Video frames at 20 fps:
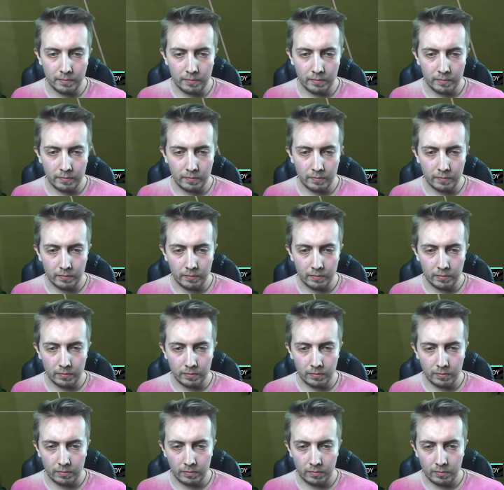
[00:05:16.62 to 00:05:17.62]

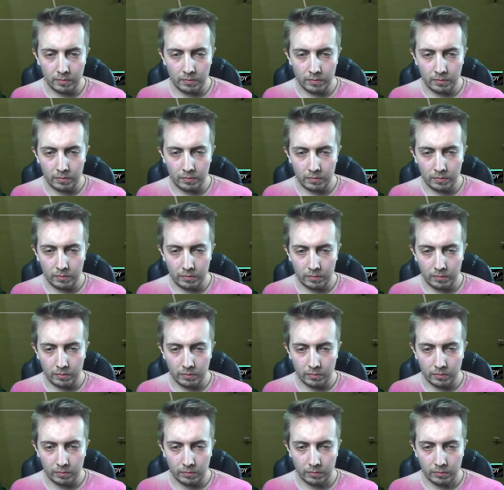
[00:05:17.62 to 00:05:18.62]

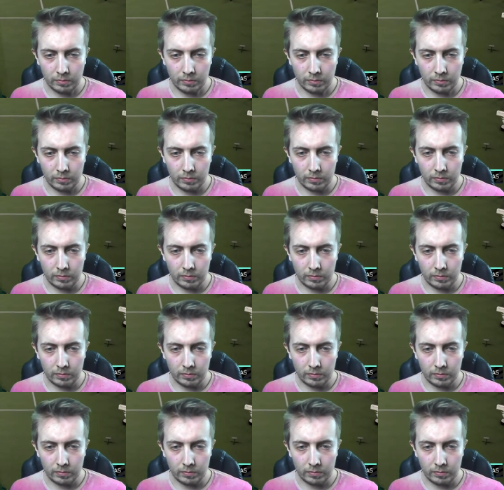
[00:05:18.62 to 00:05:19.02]
Nothing is said.